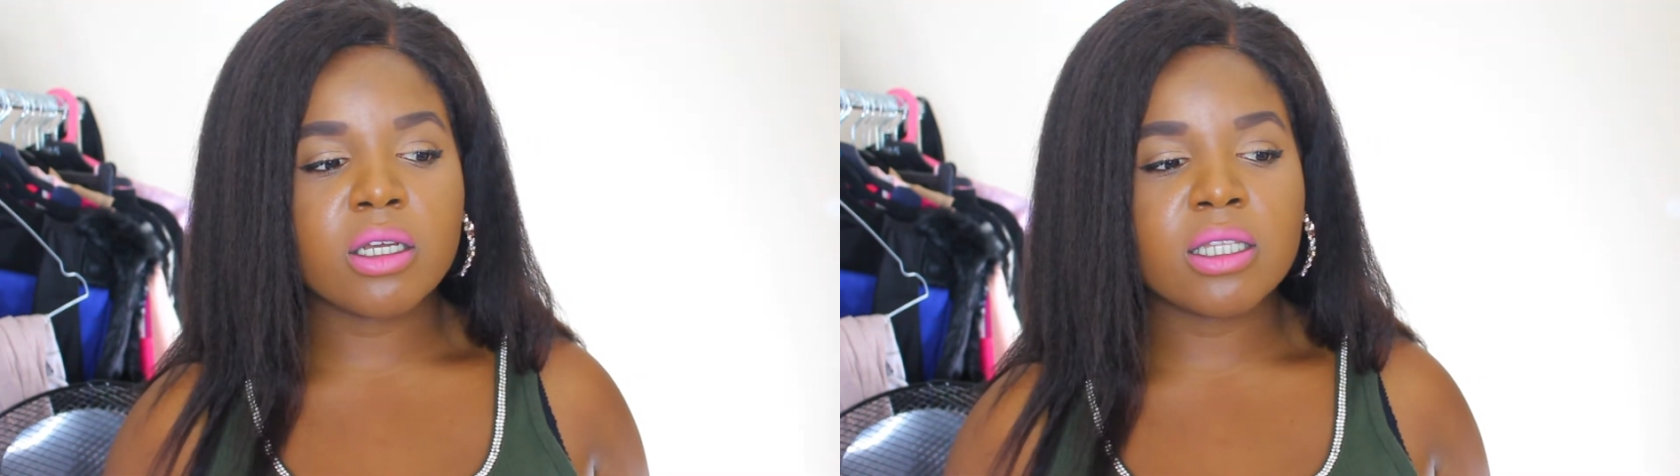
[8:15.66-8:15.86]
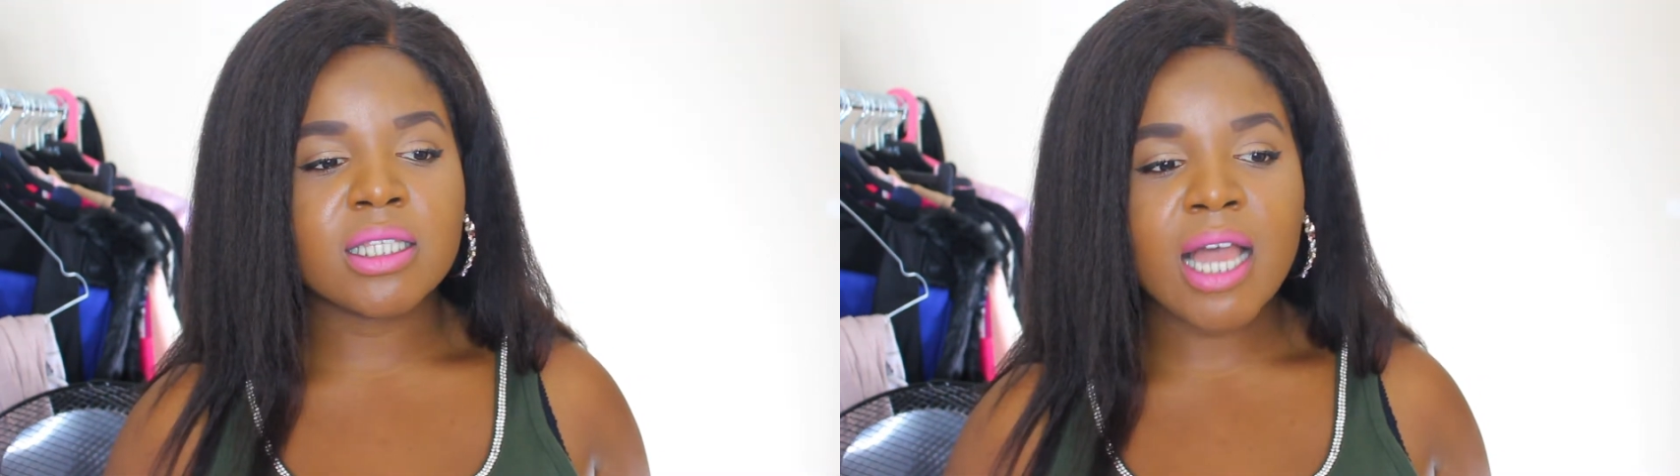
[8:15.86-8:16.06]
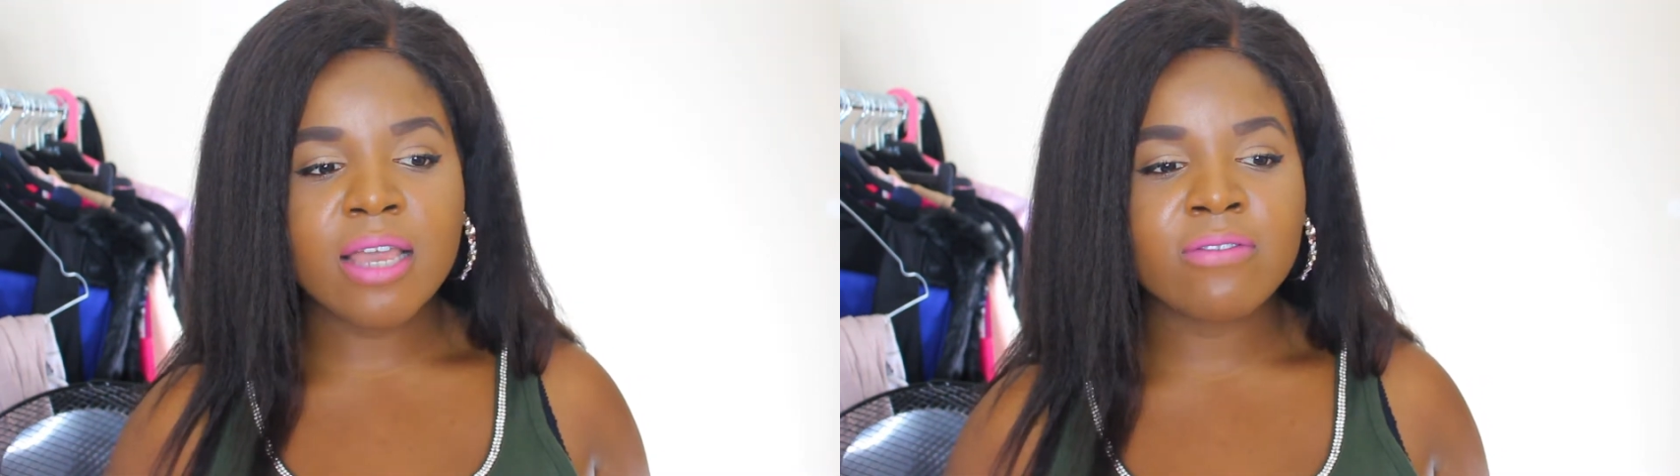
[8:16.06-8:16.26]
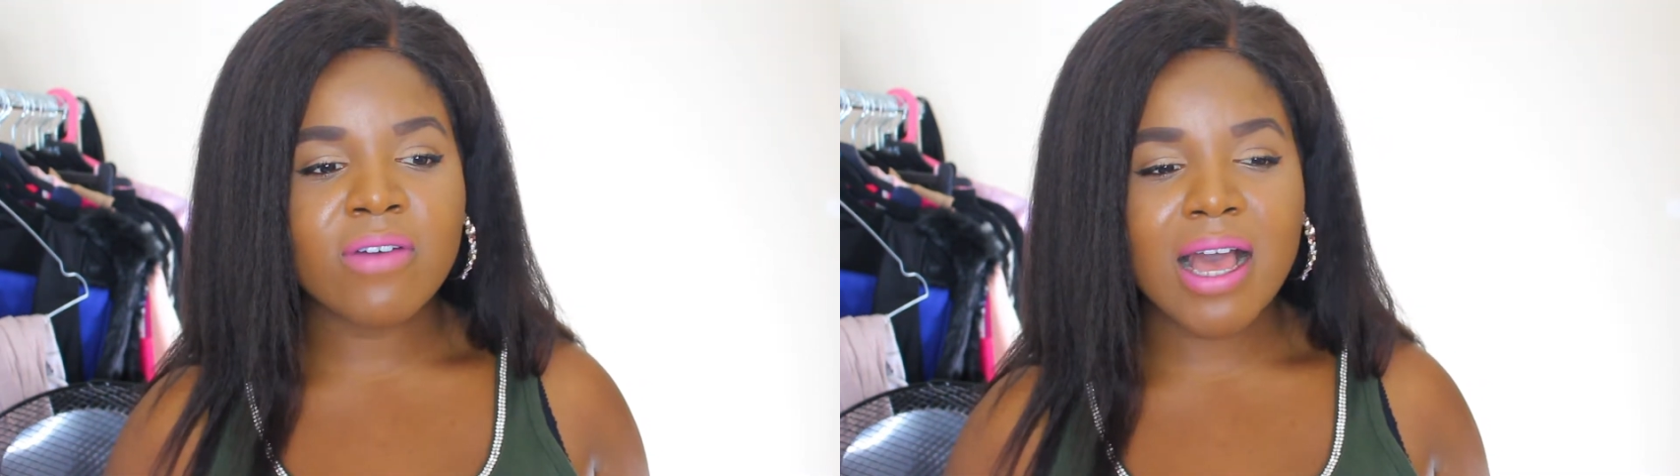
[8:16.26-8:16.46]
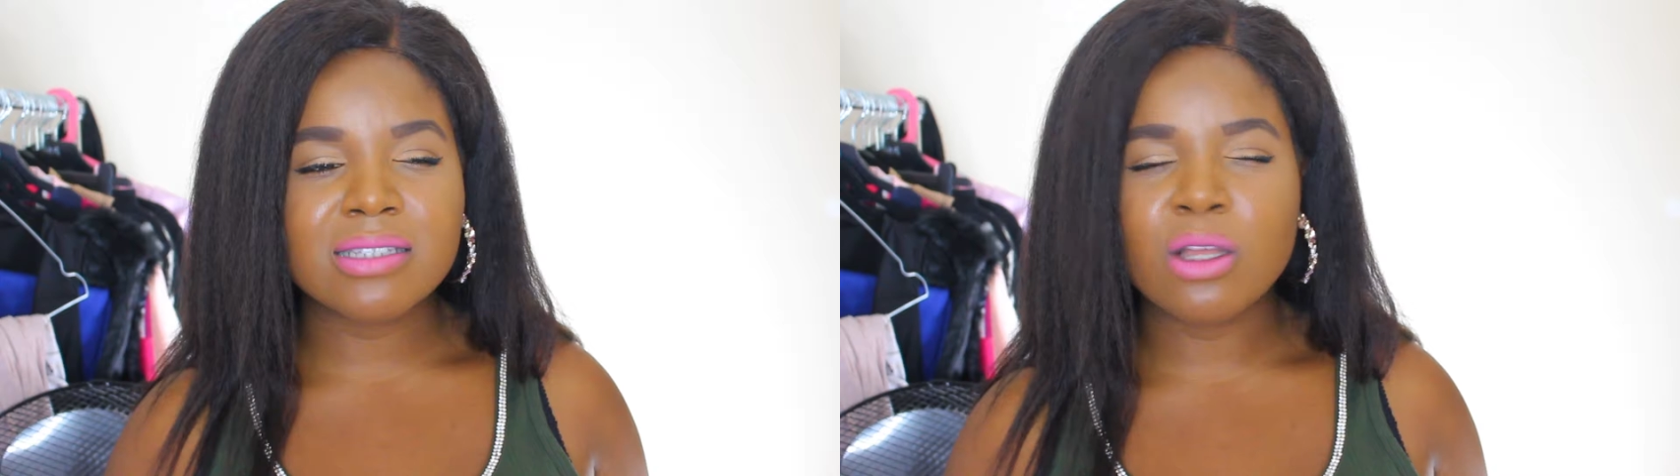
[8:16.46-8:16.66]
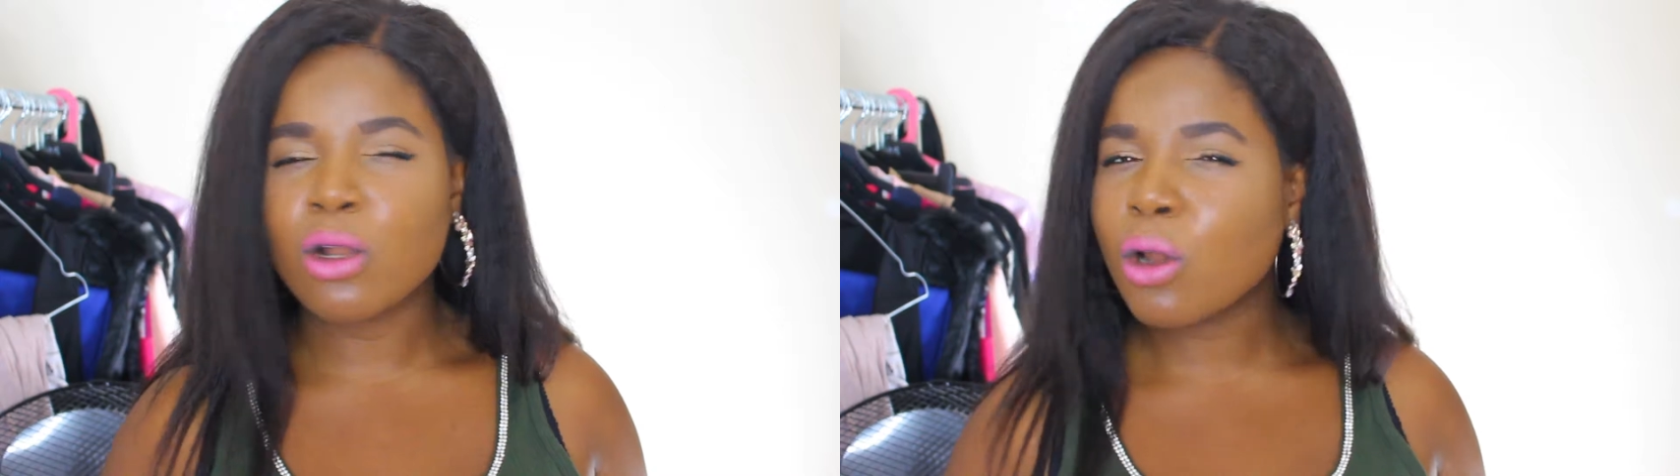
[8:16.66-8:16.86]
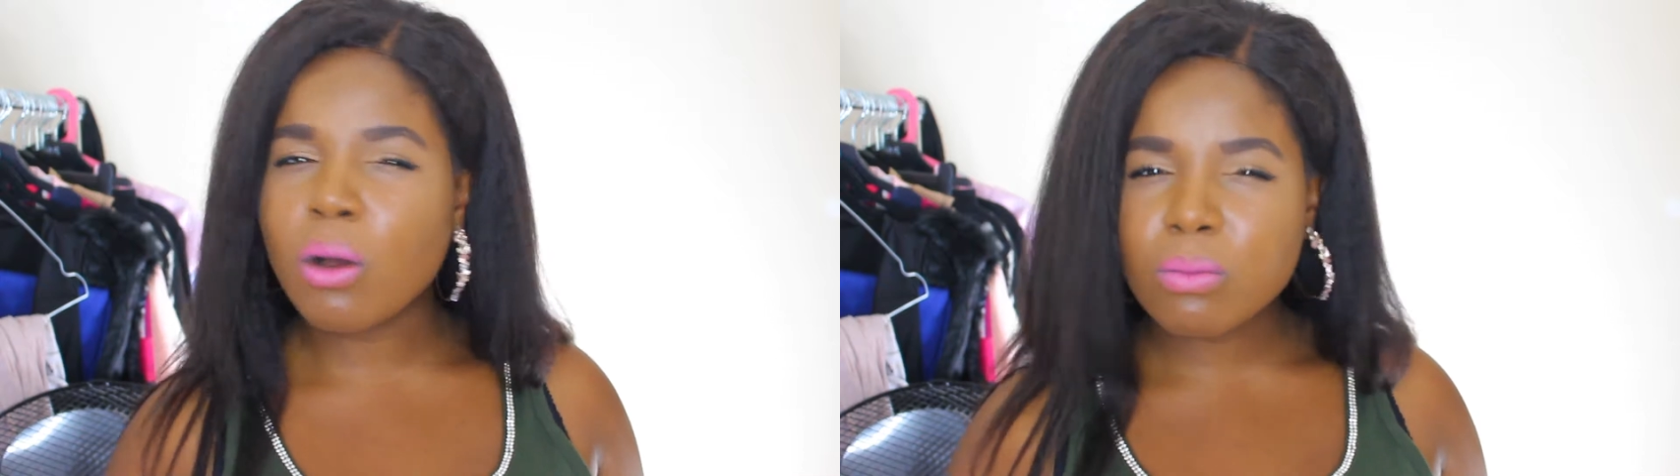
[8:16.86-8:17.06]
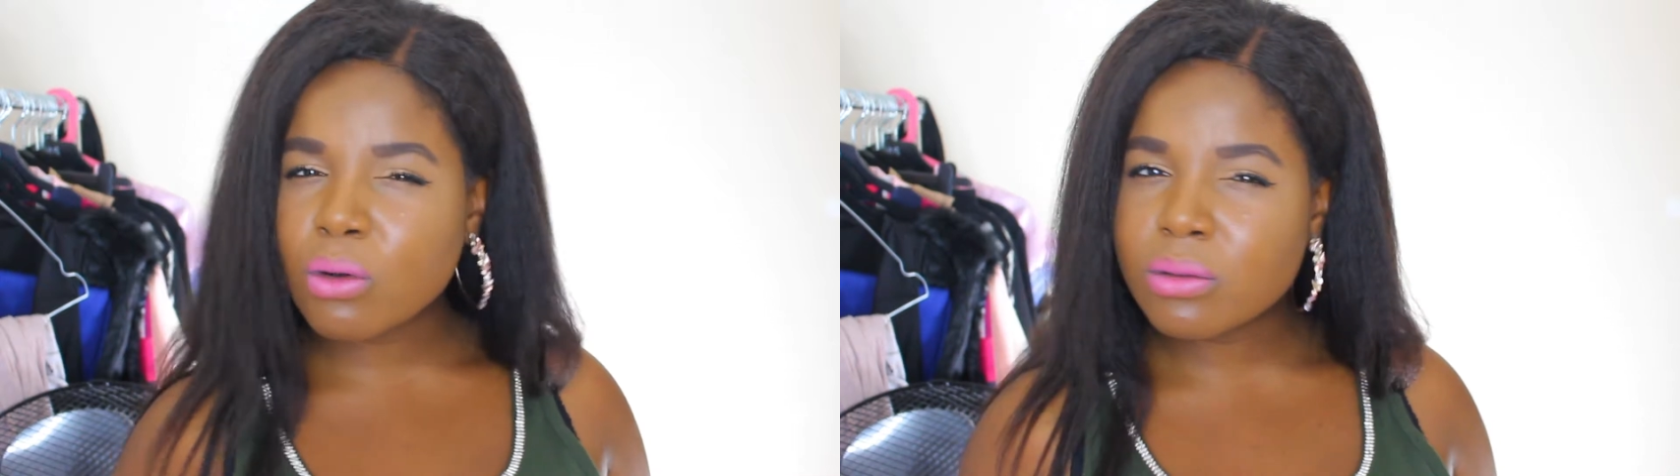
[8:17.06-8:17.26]
life has a
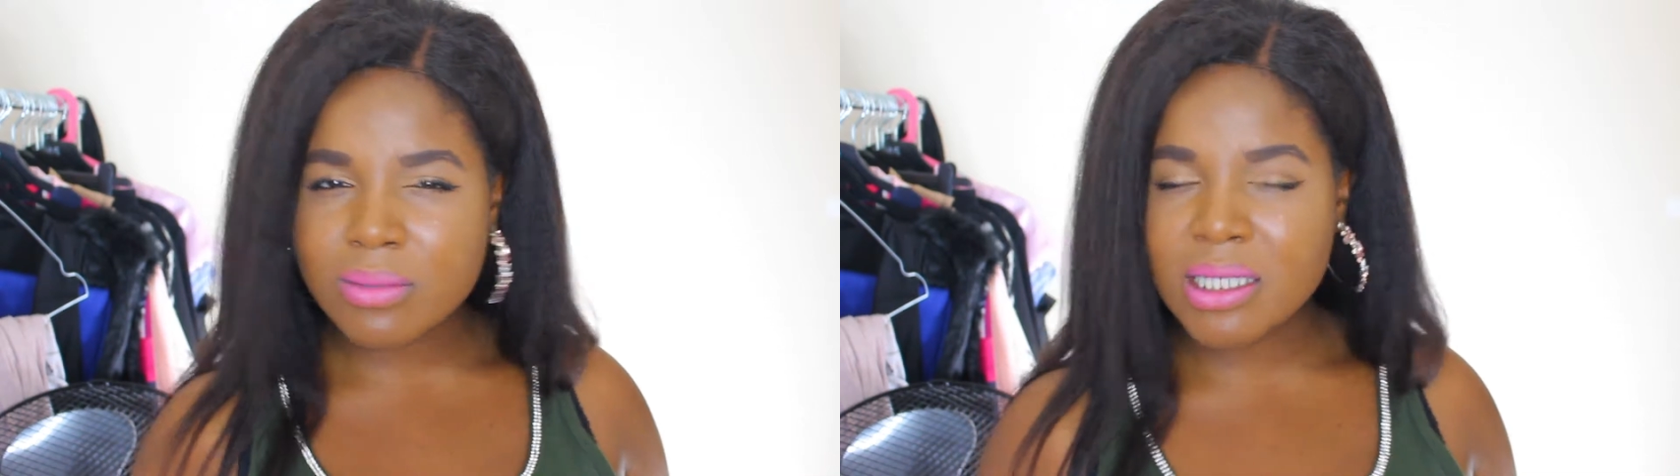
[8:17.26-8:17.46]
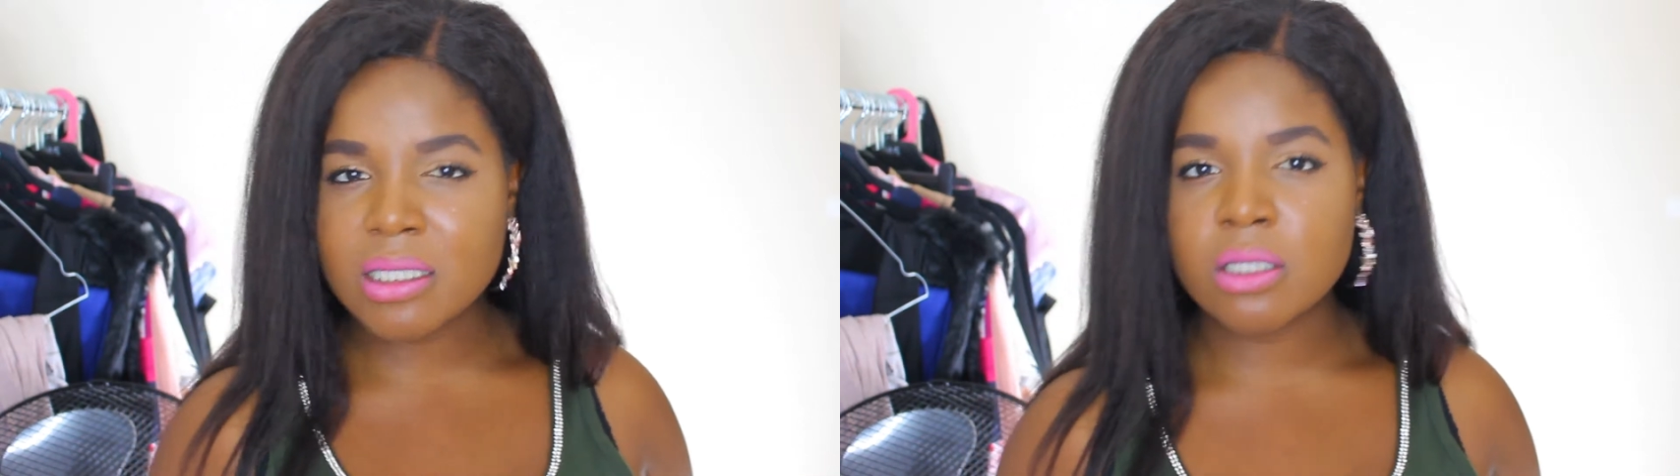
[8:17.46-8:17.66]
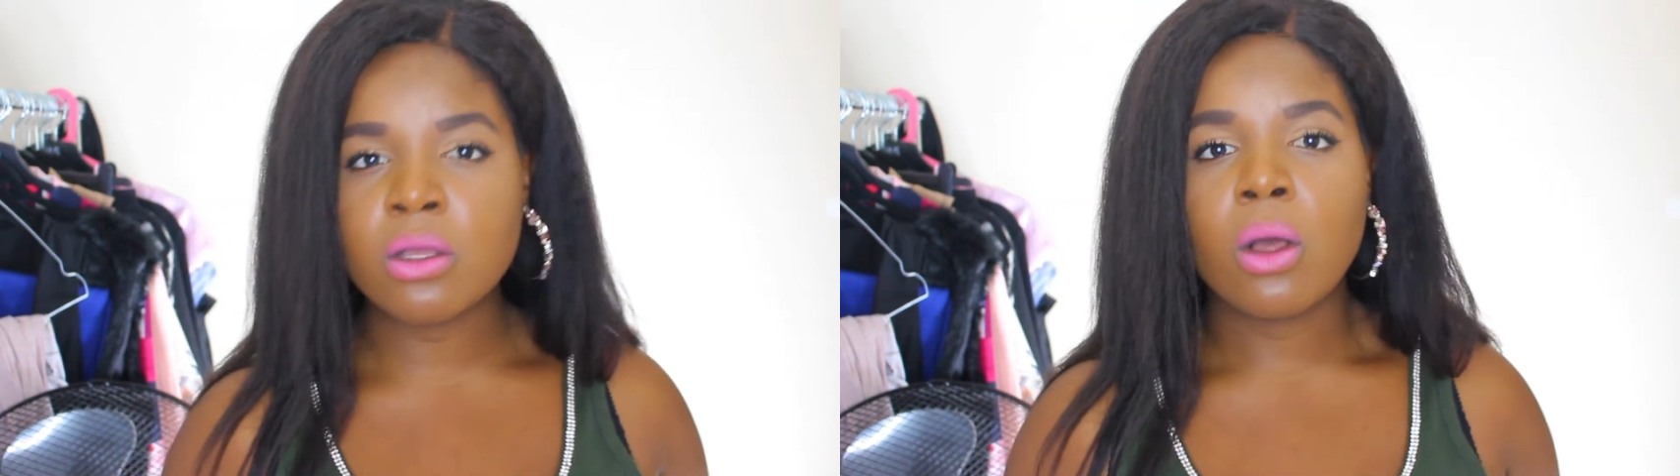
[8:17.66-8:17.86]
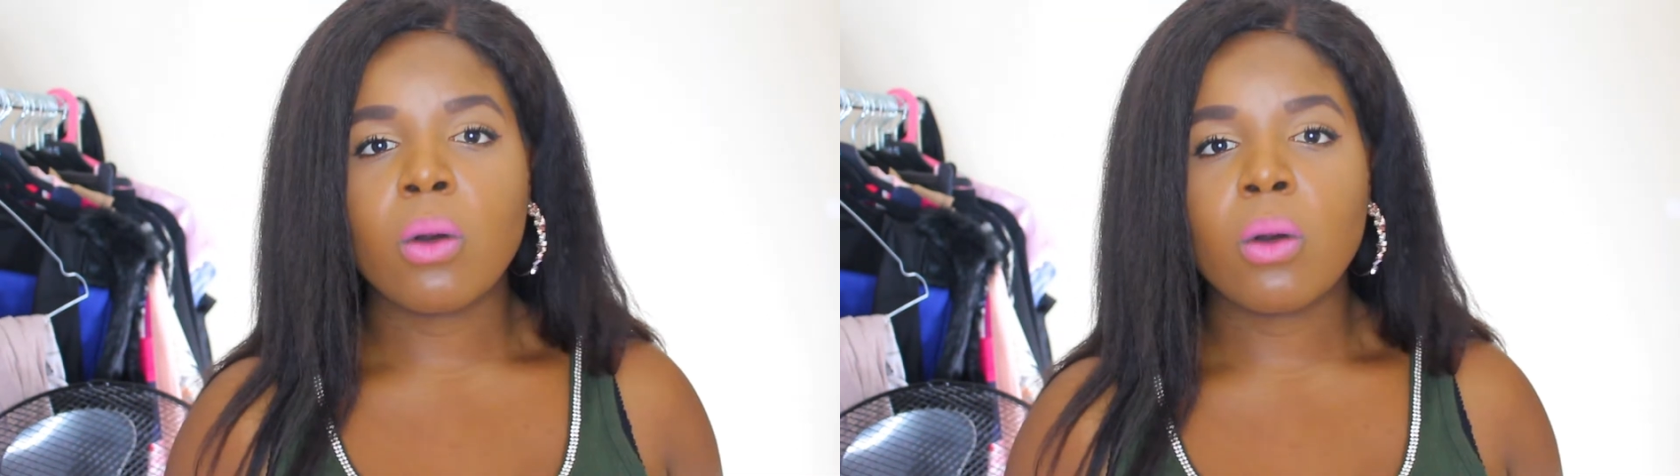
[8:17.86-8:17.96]
lot more meaning